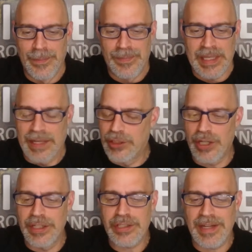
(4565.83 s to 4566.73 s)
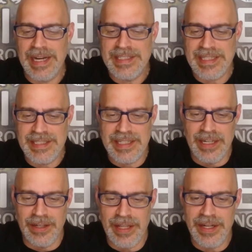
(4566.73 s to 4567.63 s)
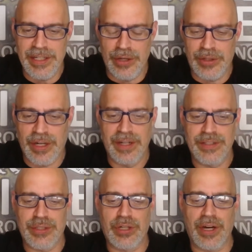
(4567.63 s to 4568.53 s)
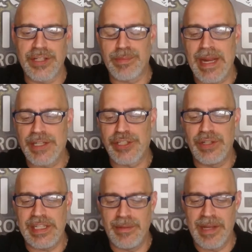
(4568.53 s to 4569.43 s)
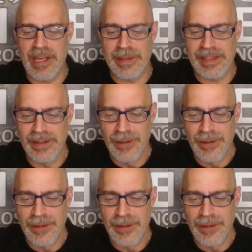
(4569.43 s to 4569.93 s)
And Curtis Clancy is here. There you go, Curtis. So, Curtis, make sure you email me.